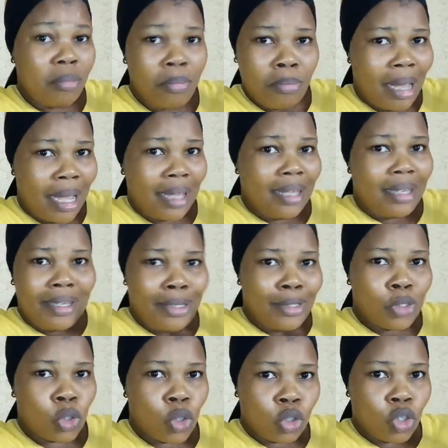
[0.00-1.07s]
Mba,
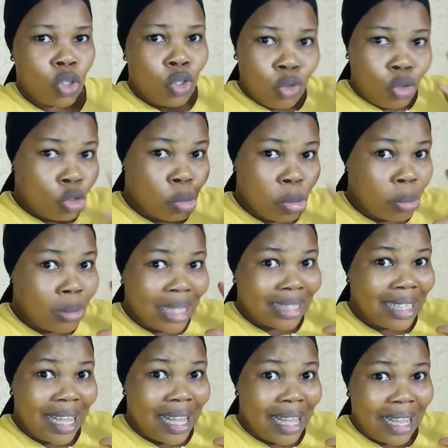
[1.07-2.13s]
he's not. Those people
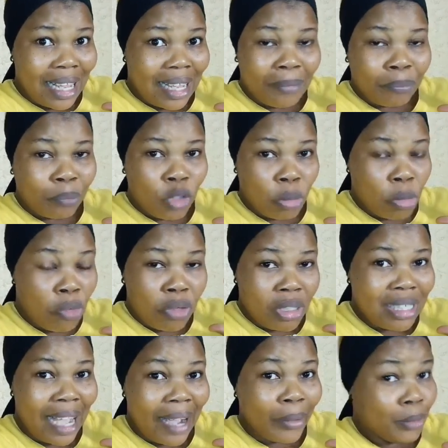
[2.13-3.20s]
that are
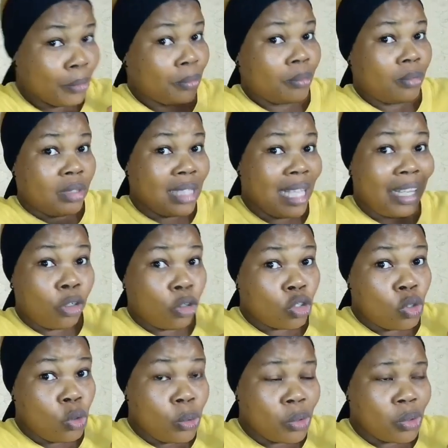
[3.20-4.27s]
removing their own, they are
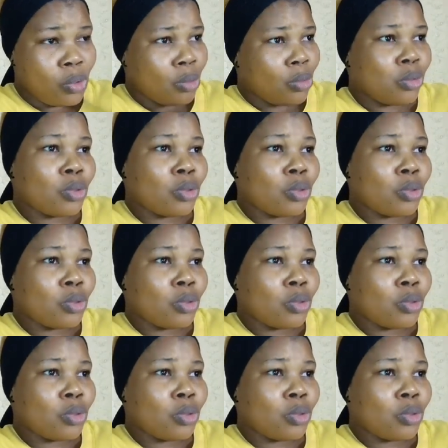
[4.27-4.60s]
not loose though.